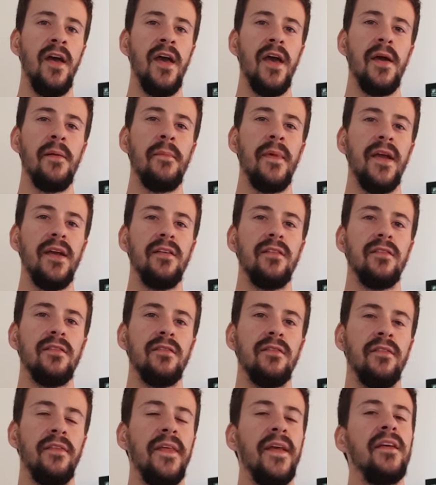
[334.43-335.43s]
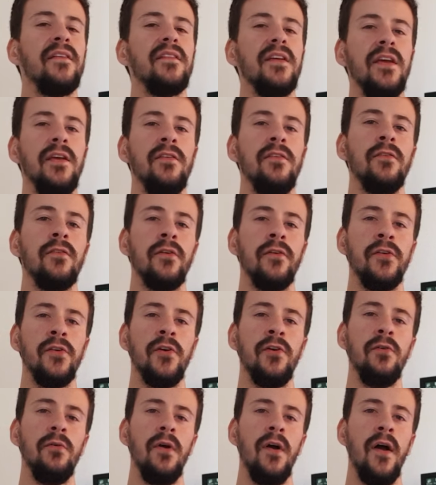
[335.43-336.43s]
it makes things easier on
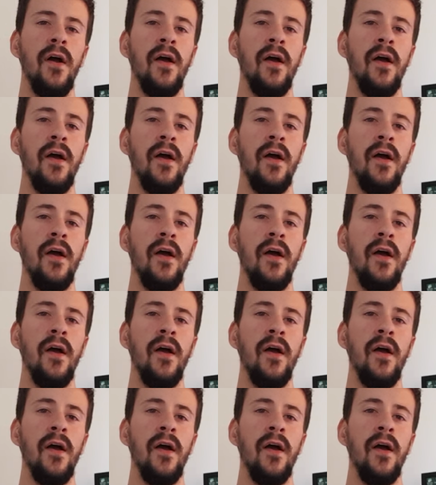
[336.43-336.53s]
you.